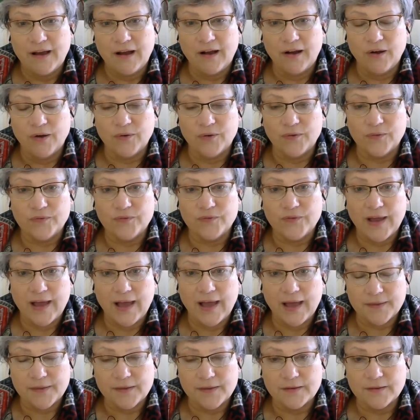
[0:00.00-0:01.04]
of
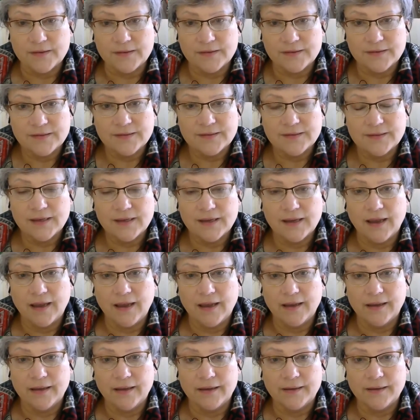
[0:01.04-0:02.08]
others,
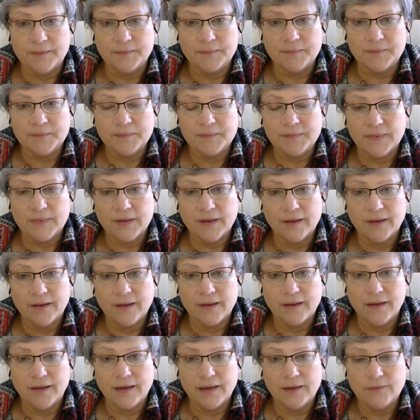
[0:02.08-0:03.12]

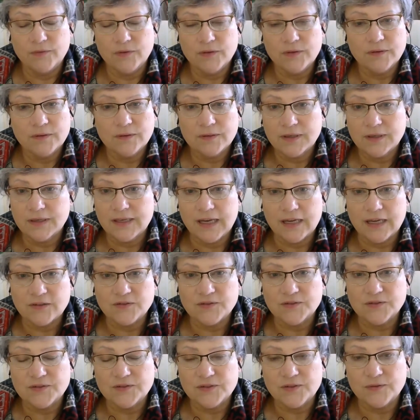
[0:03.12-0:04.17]
even
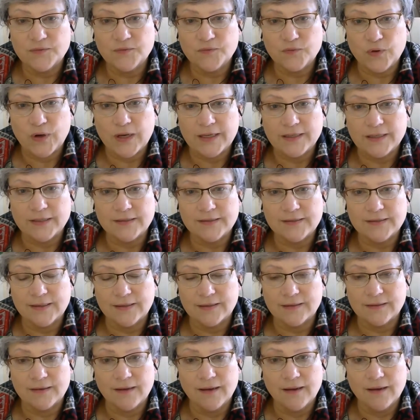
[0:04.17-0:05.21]
connections to friends
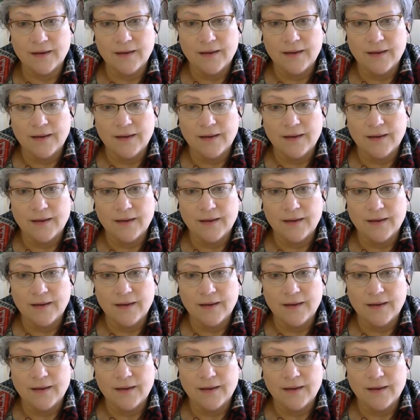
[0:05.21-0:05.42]
and